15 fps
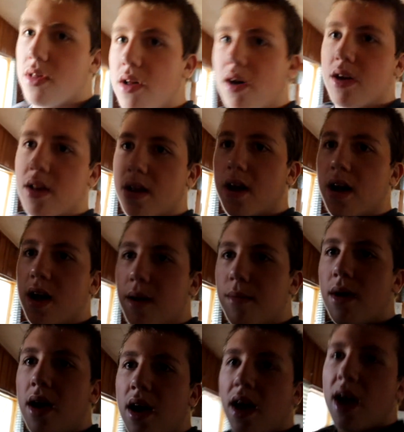a long time
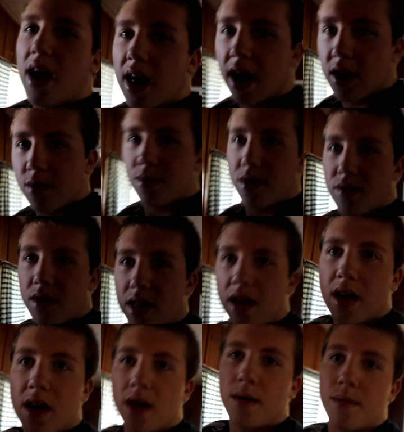and I don't even.
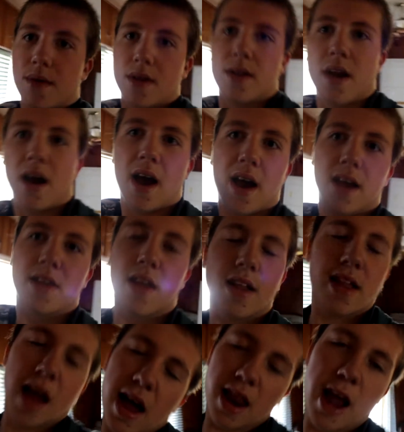I said
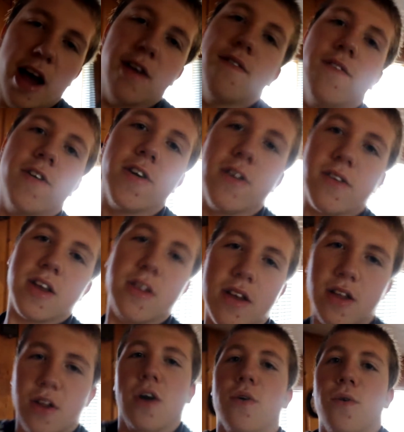10 at first. I
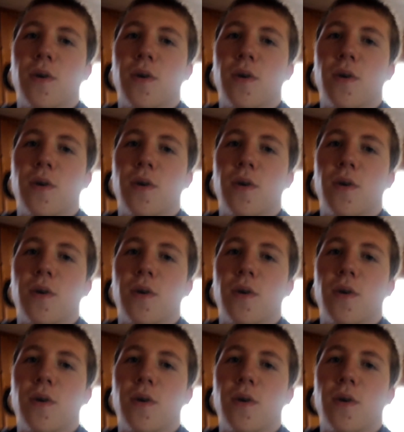said, no,